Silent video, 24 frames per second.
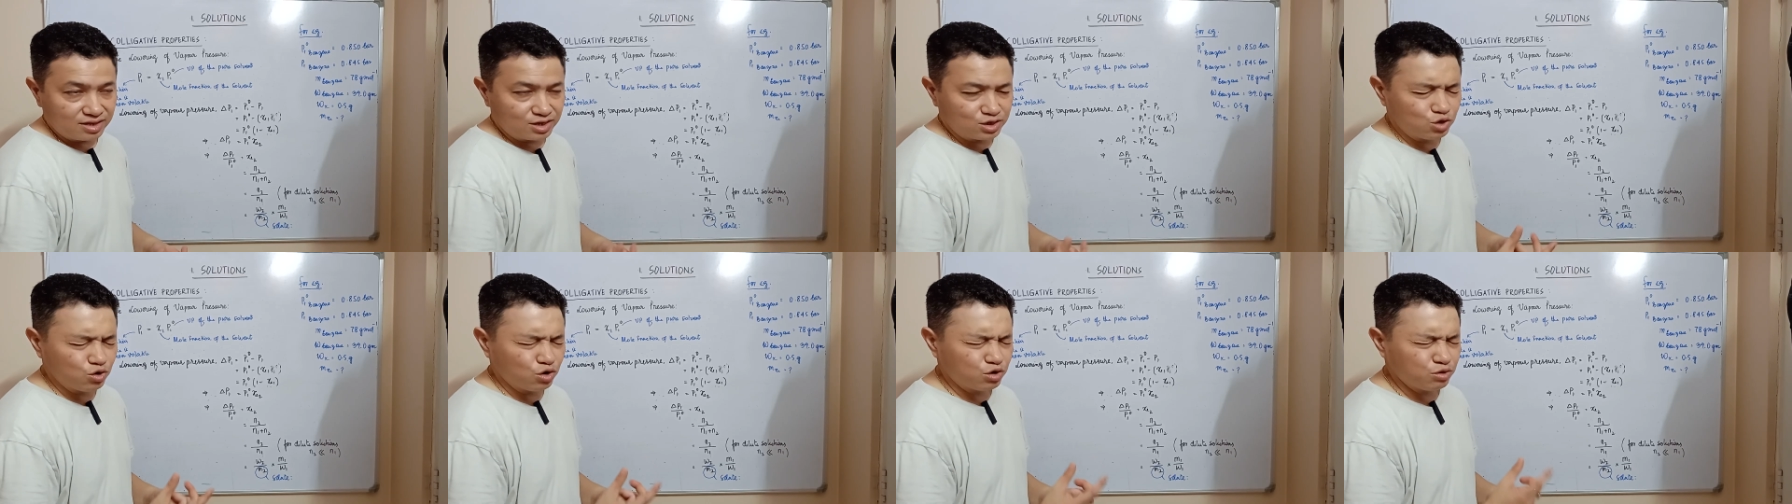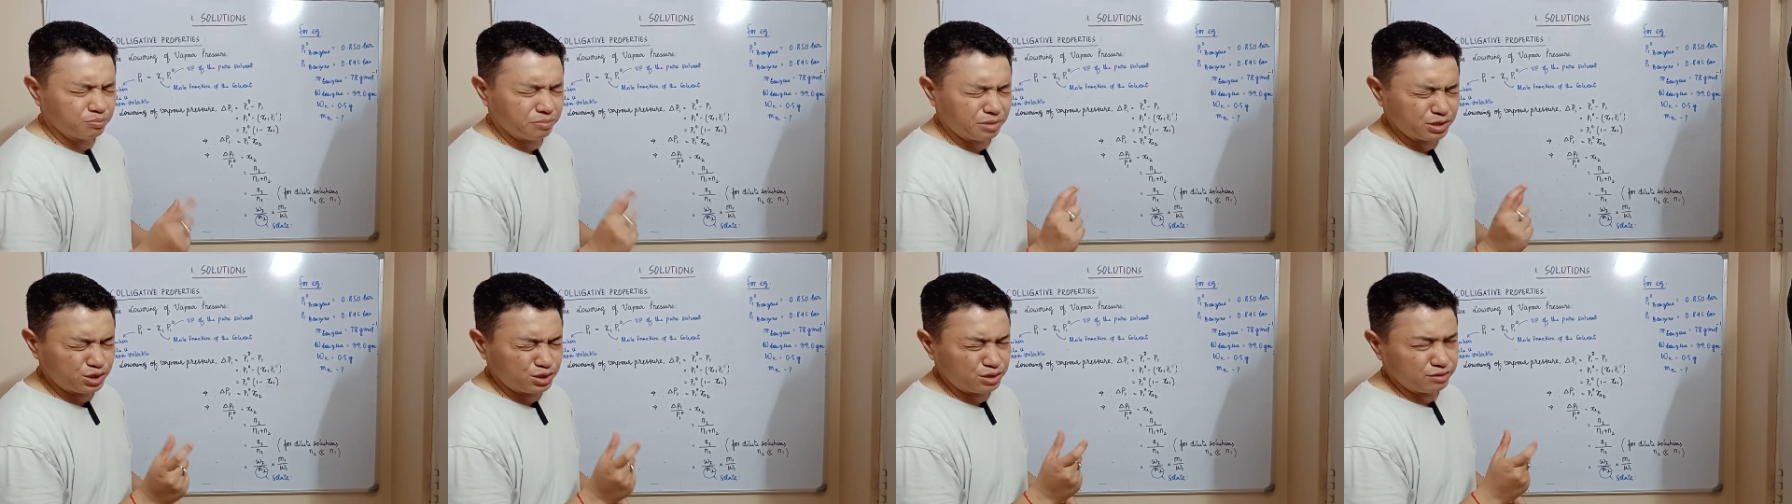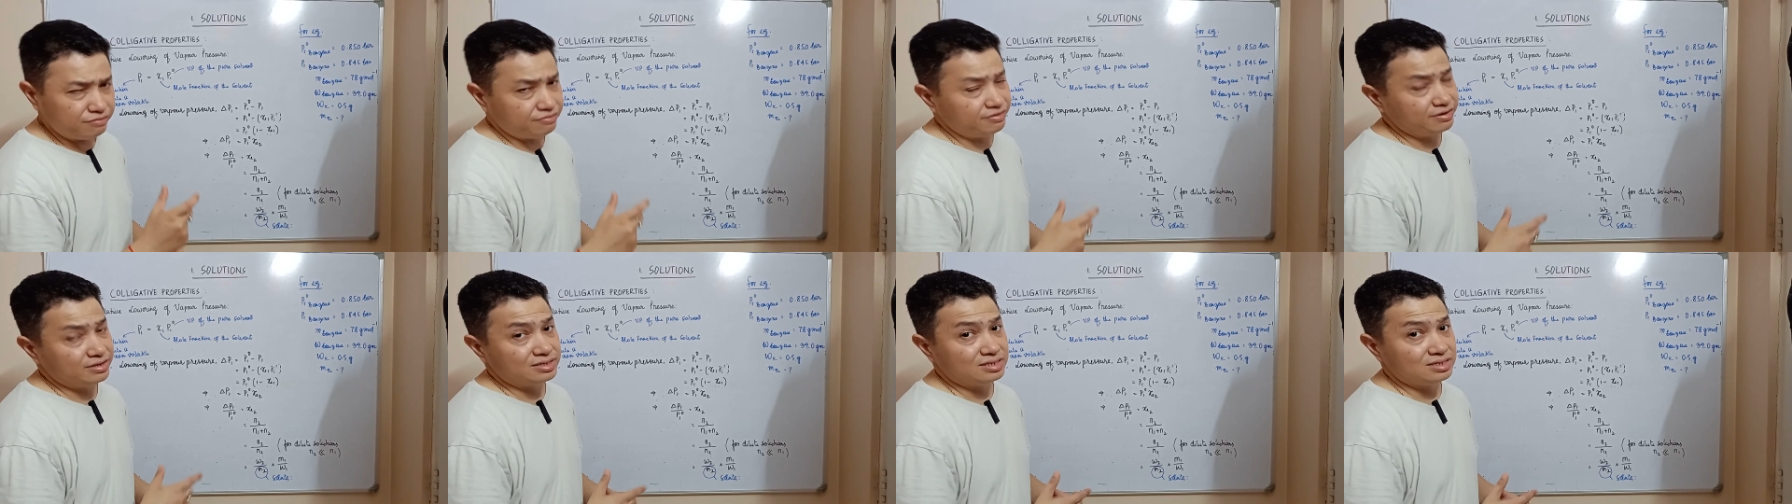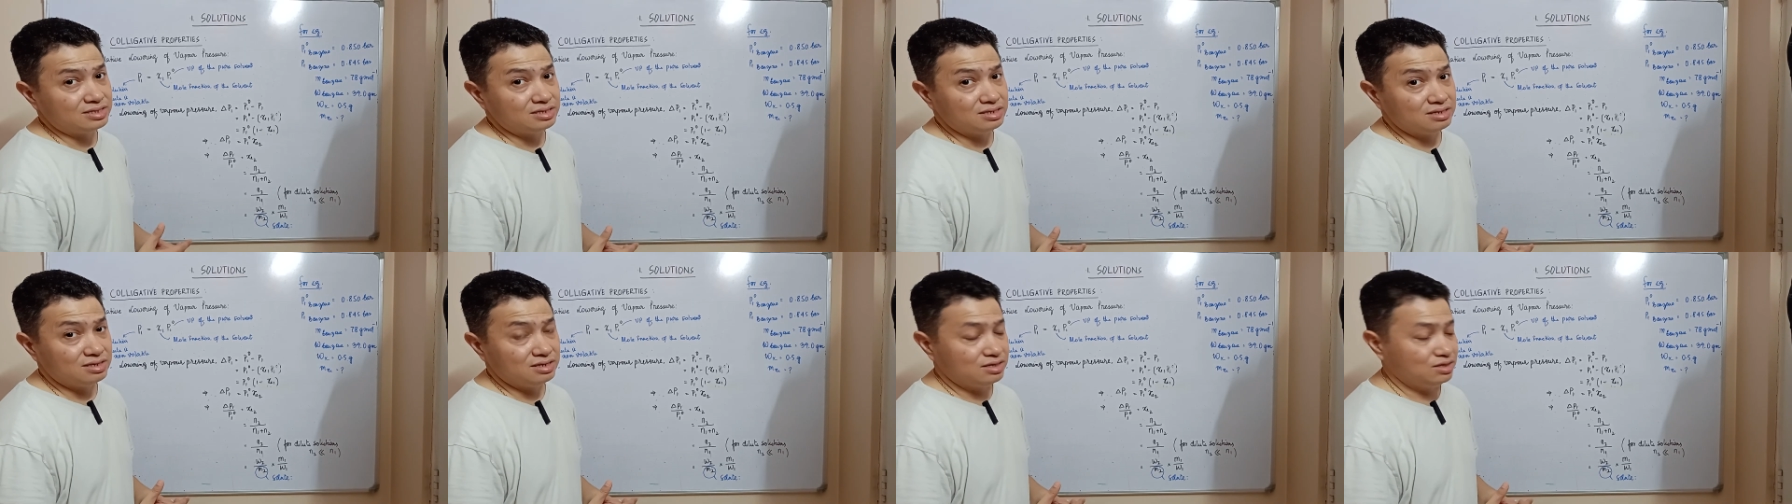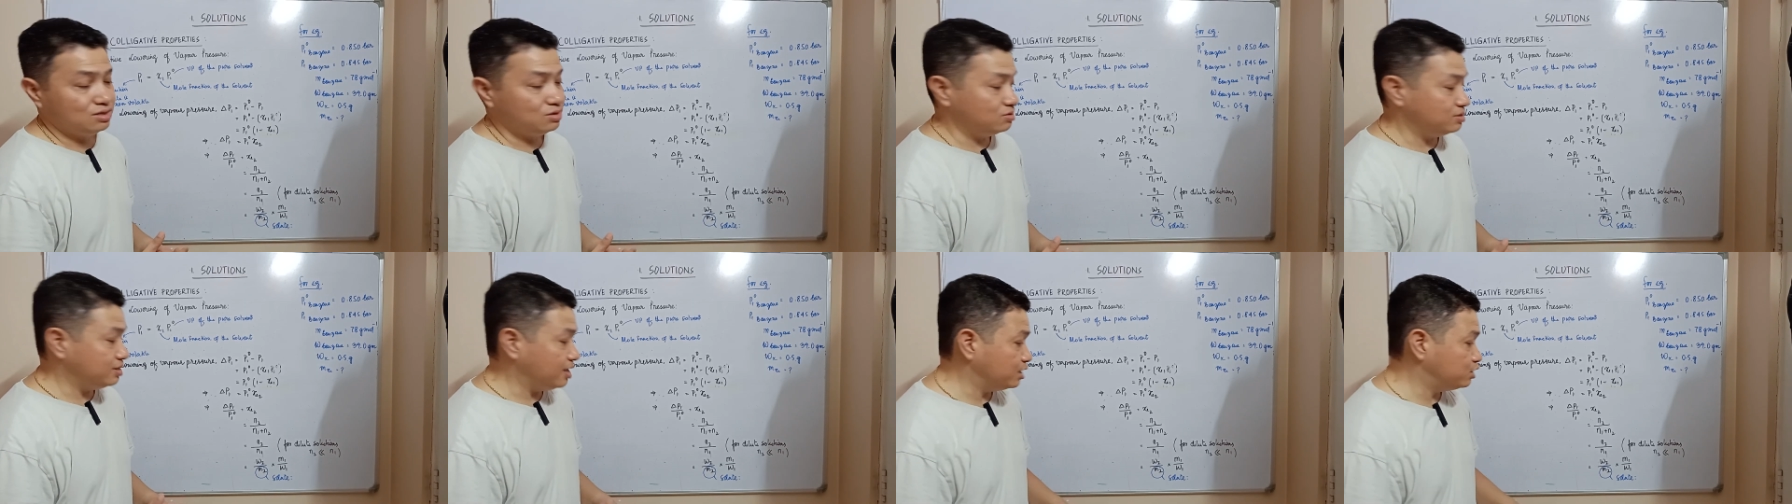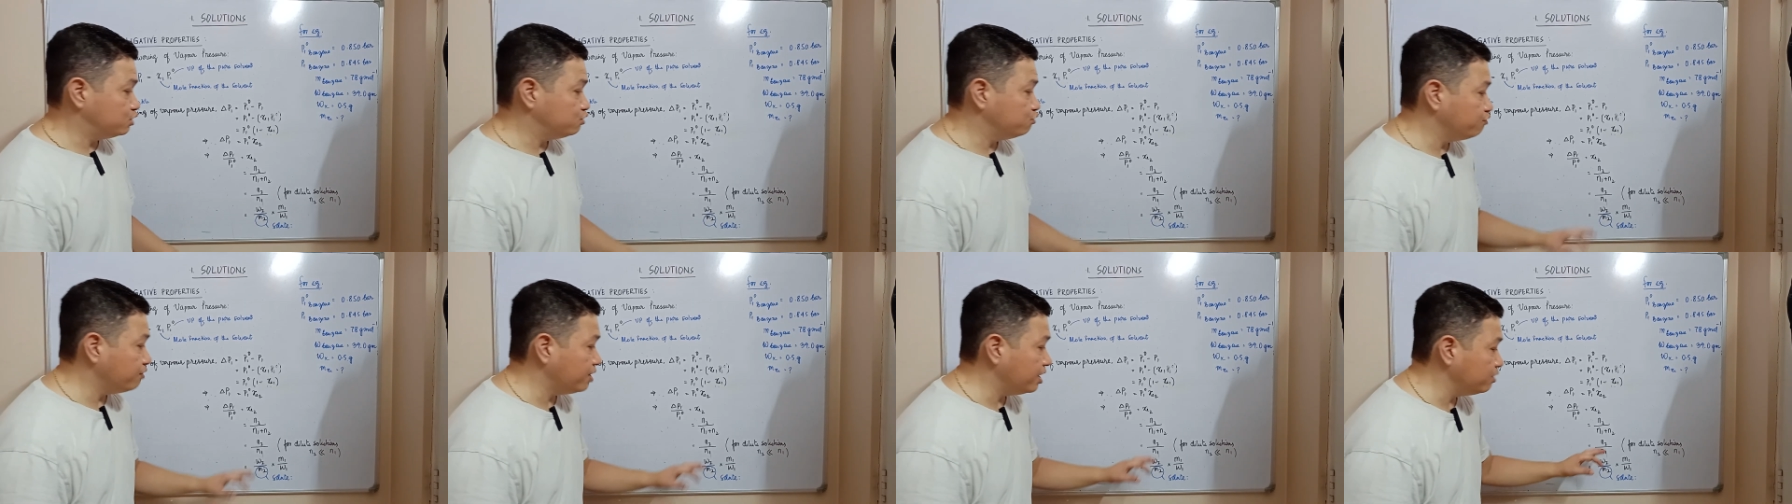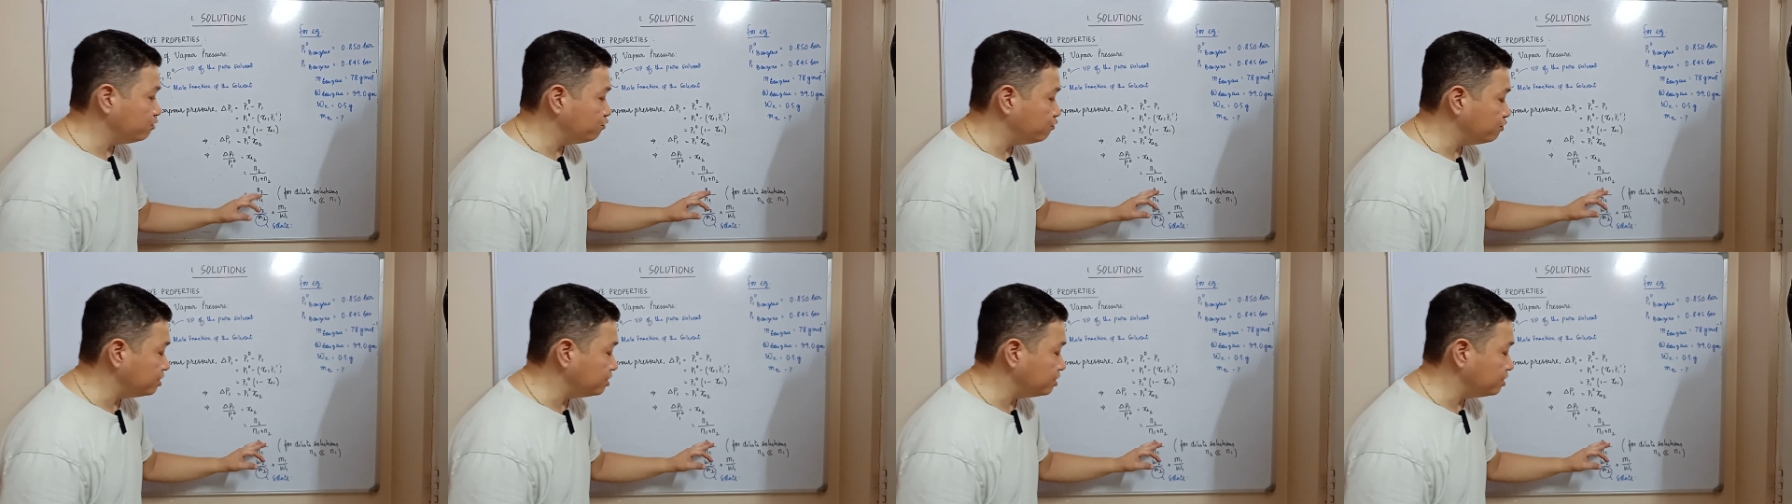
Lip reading: There's not much difference. So that's why